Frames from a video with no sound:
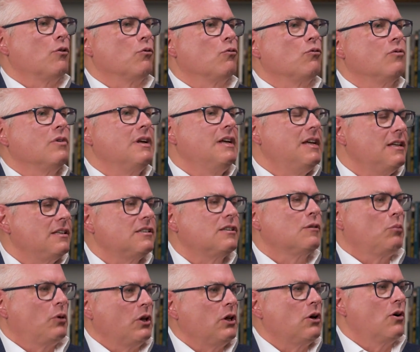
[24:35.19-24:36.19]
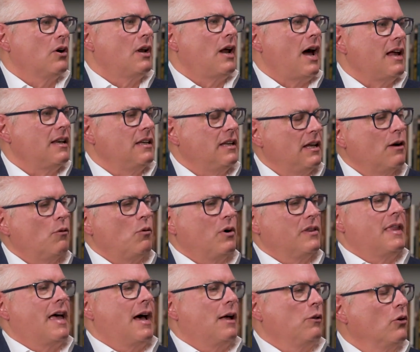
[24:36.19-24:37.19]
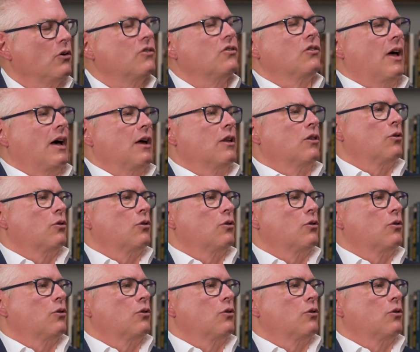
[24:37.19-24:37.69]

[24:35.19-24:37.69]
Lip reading: reasonably good idea what that looks like